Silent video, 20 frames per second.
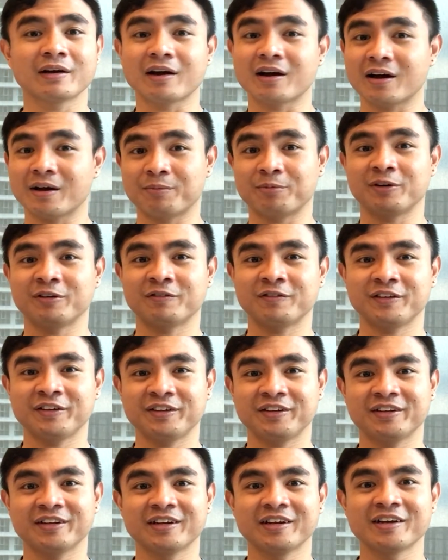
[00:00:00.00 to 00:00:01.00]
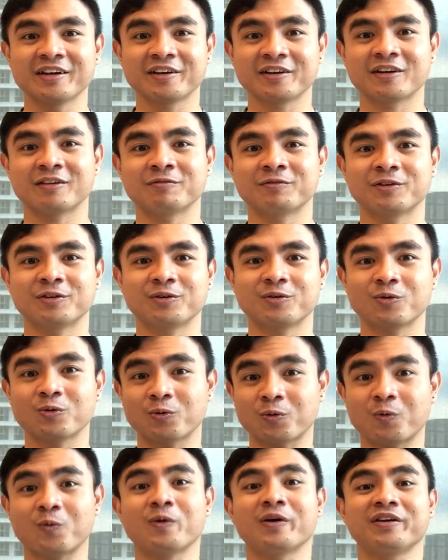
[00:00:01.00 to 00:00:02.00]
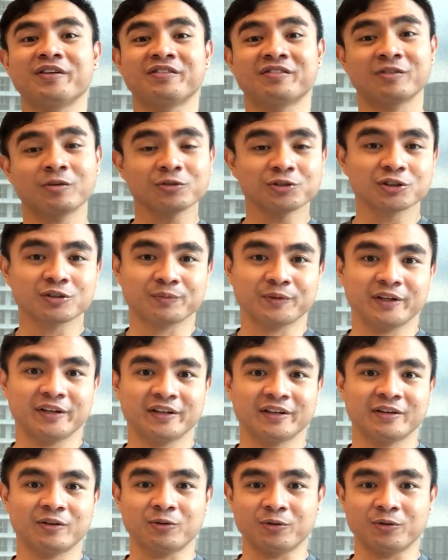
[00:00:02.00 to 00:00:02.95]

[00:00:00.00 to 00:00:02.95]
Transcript: I briefly covered what is social media